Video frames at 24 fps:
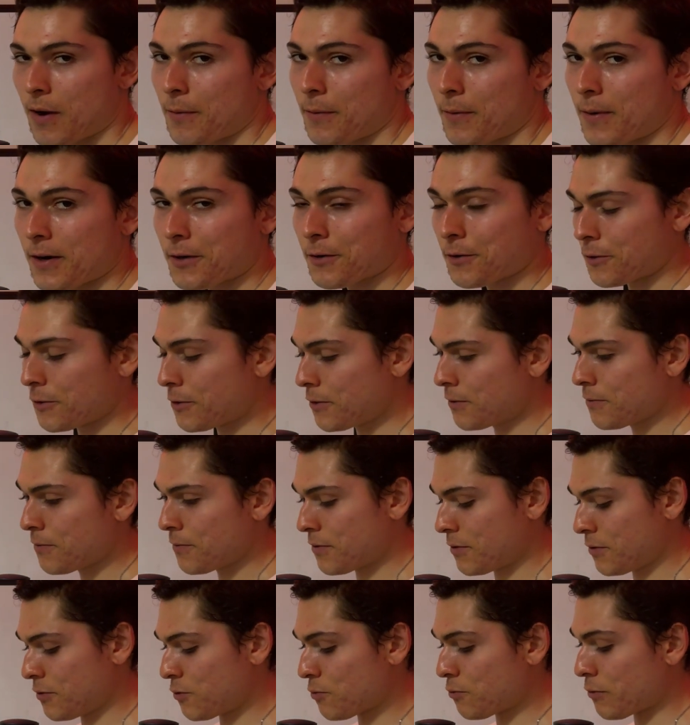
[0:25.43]
marker,
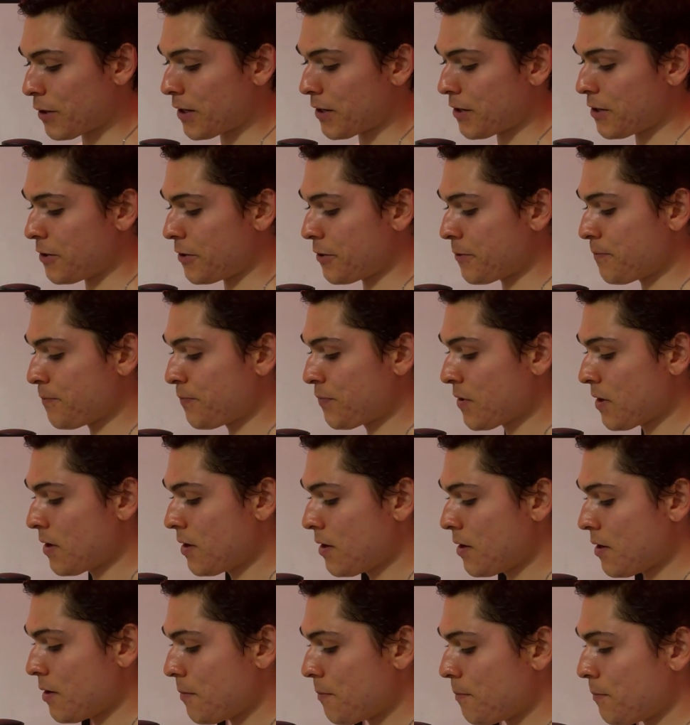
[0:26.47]
and it's right here.
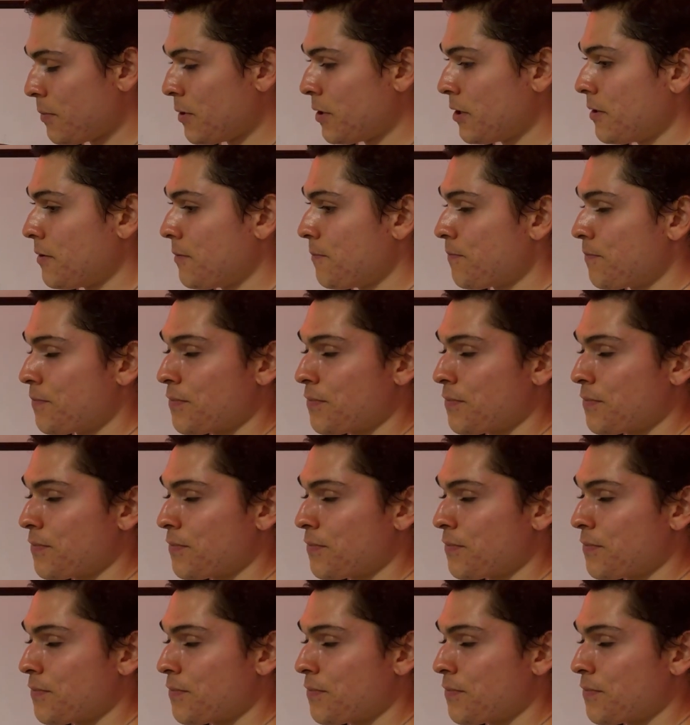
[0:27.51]
But